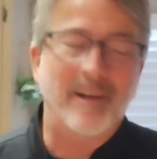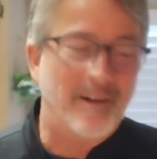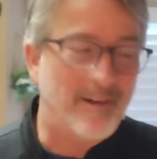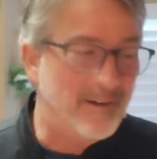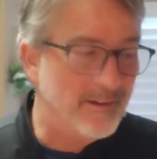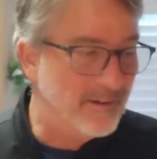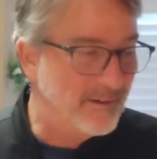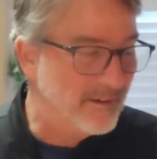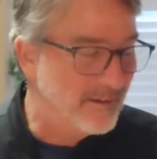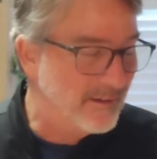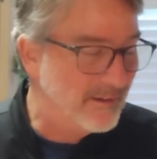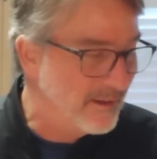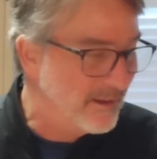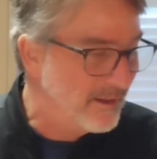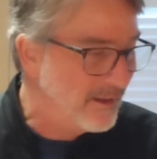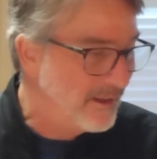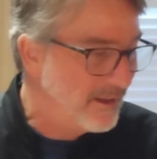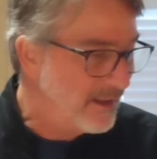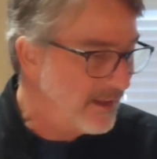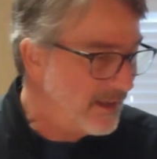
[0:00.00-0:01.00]
here.
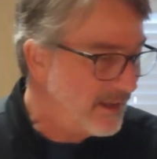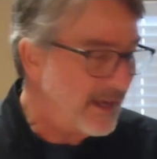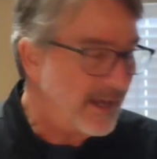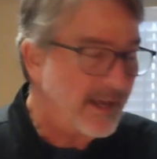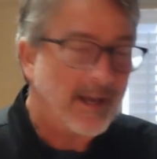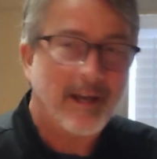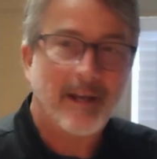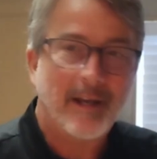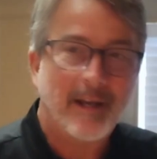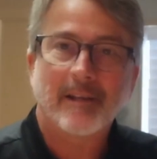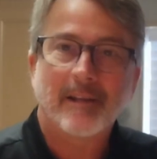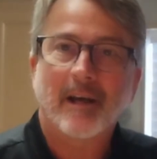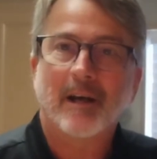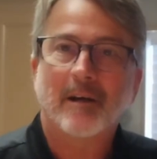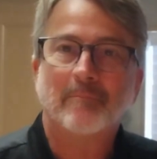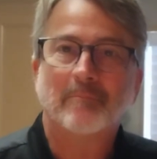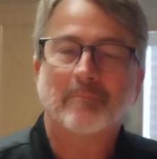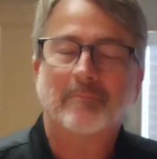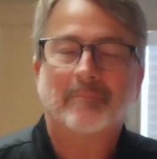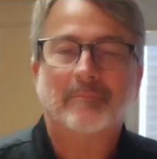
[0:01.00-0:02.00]
And
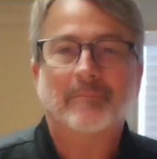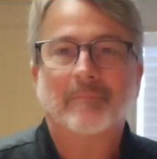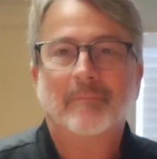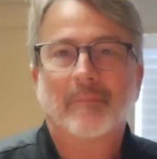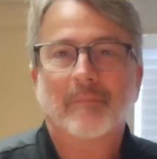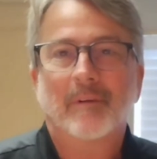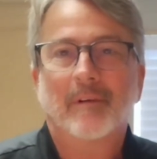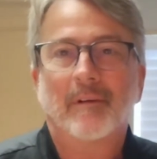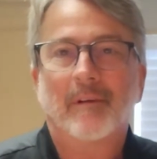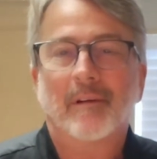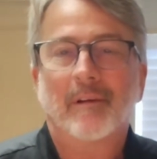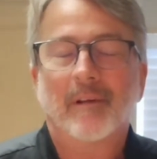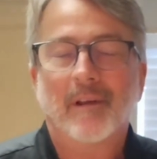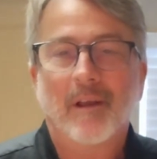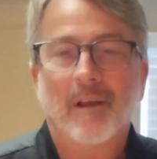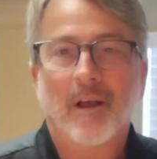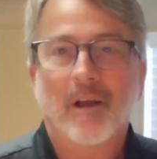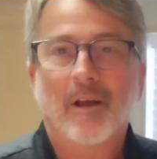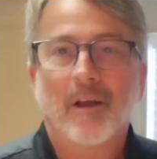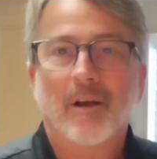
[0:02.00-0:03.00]
we're
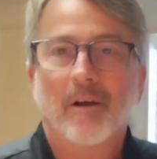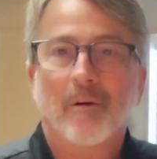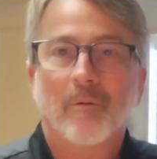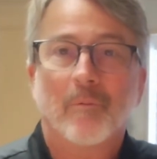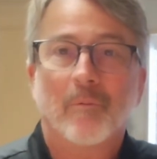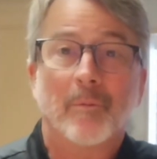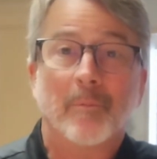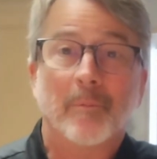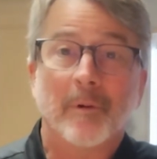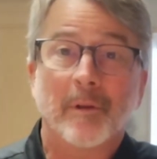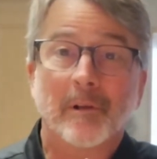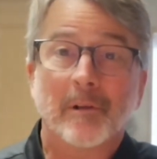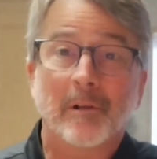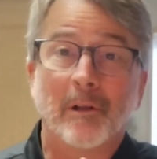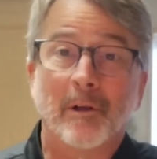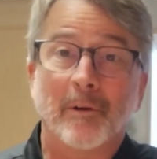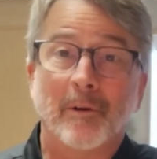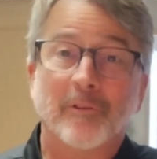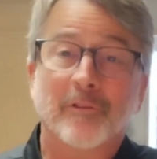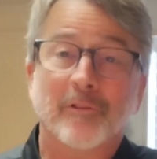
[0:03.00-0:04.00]
real
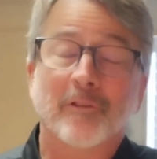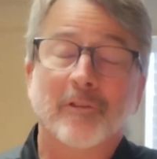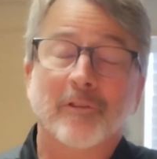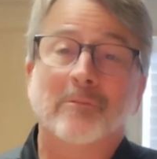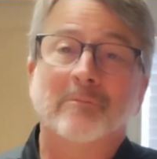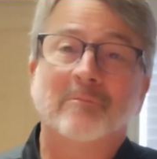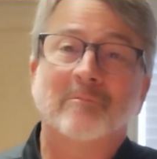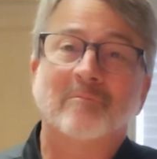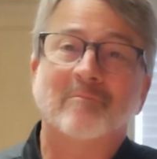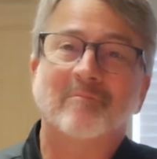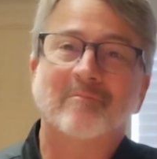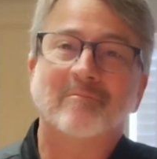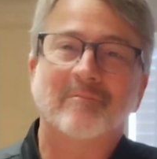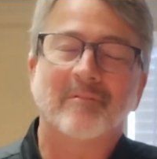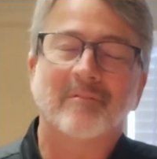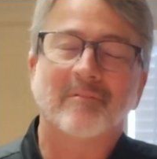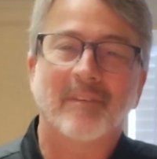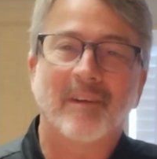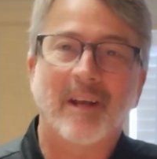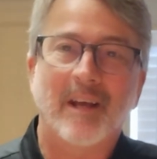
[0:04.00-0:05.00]
close.
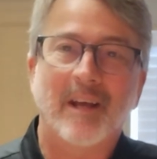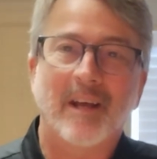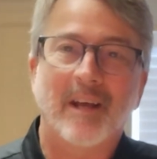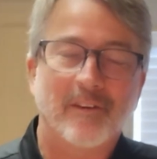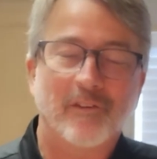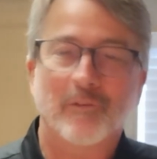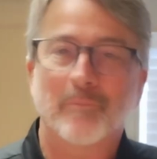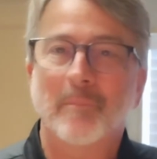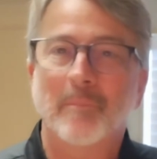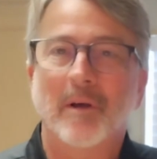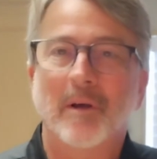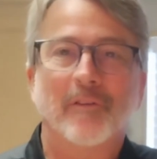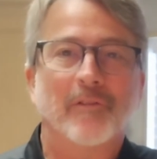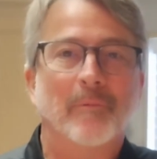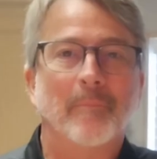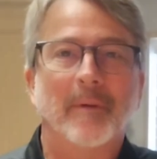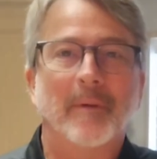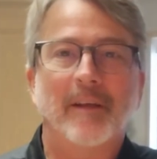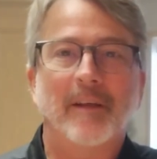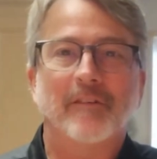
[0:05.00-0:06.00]
And it smells
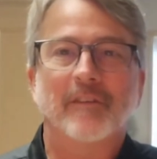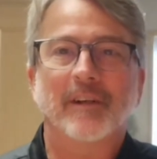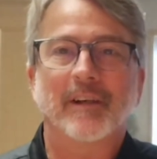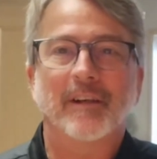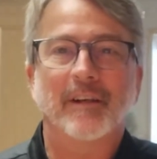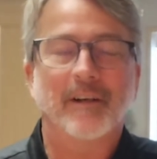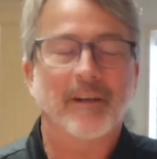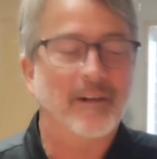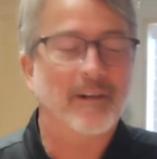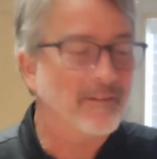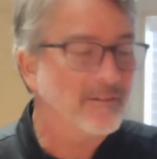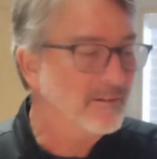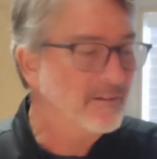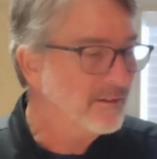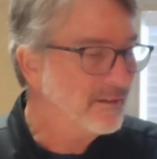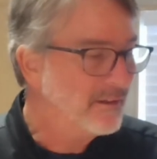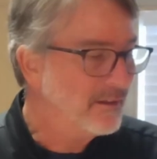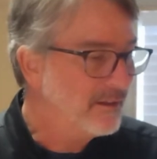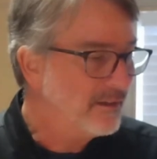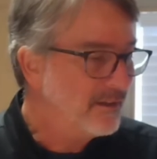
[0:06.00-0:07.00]
amazing in here.
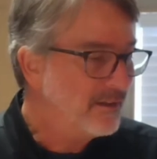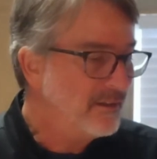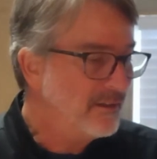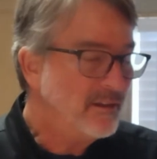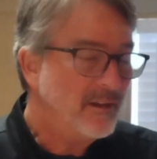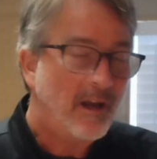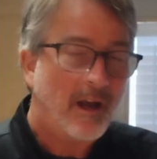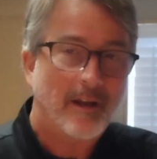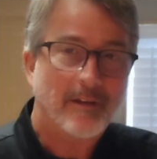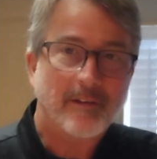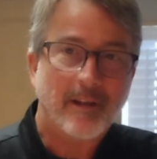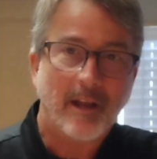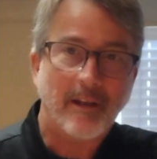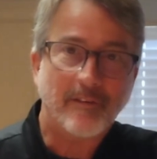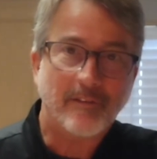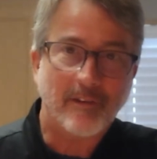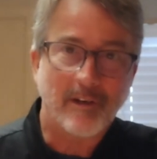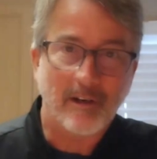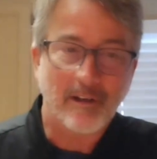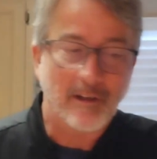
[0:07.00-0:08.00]
I
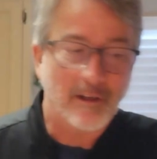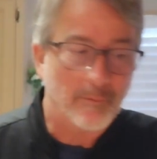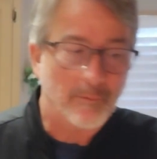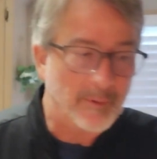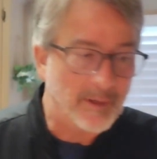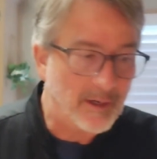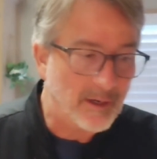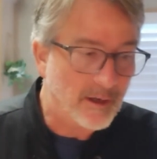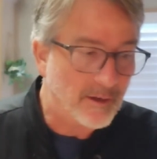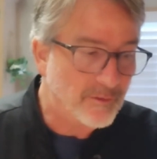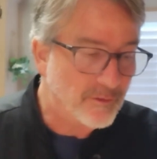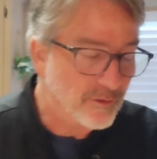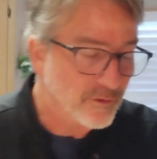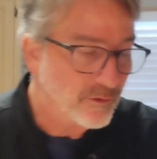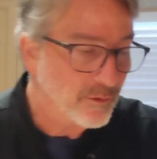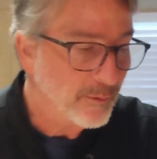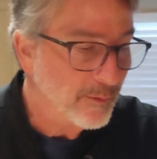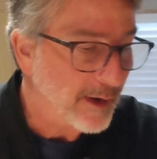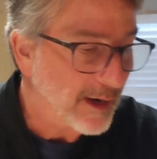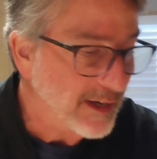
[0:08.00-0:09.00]
tasted a little bit. I'll just
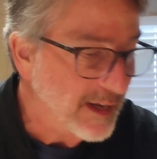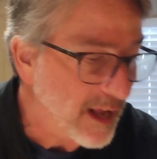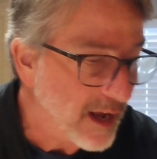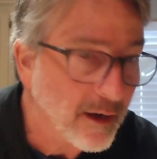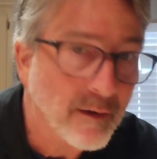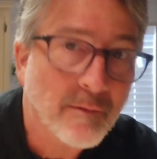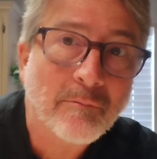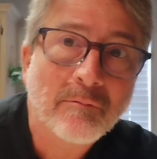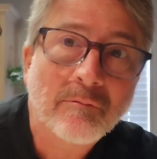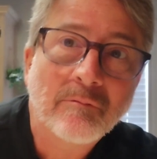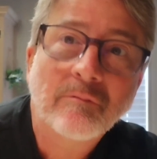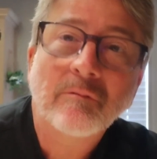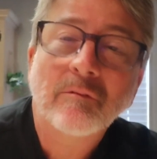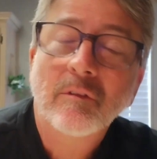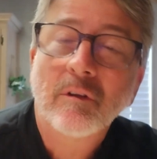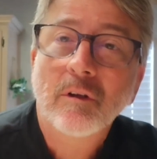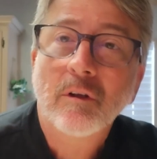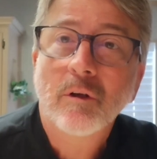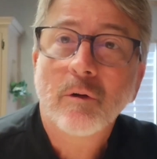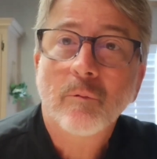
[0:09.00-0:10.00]
do it right now.
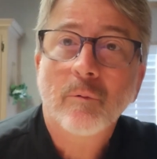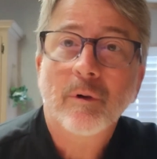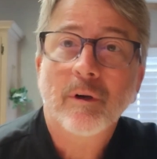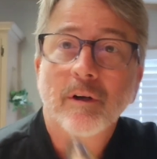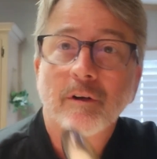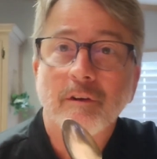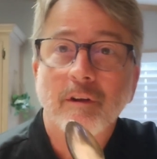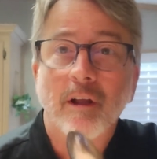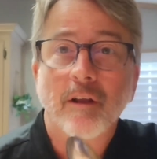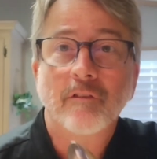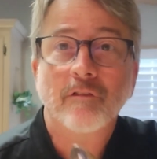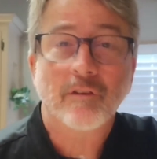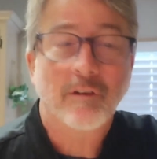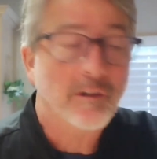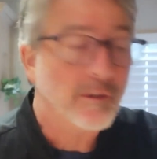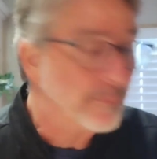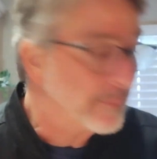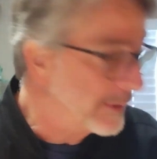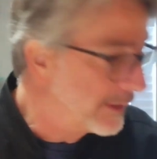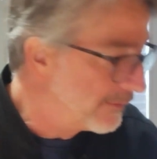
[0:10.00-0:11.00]
We're going to taste a
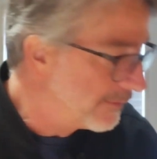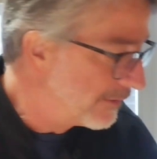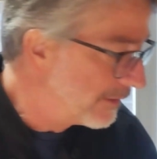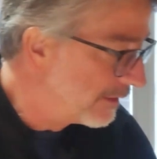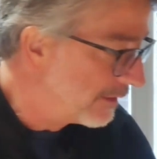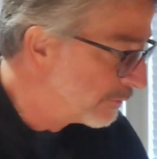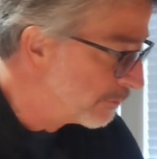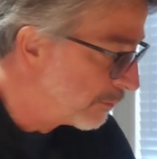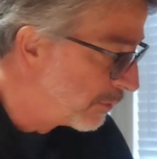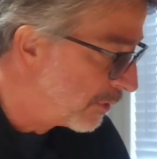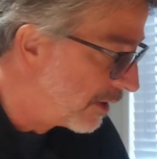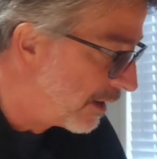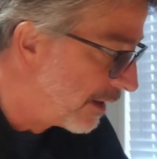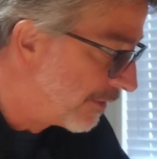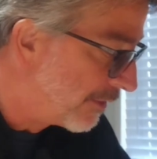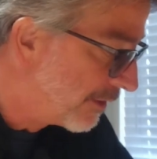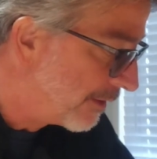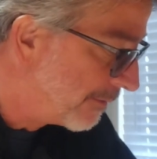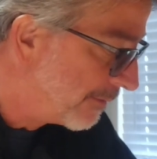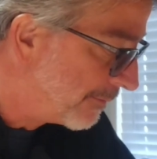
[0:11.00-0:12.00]
little bit of this broth.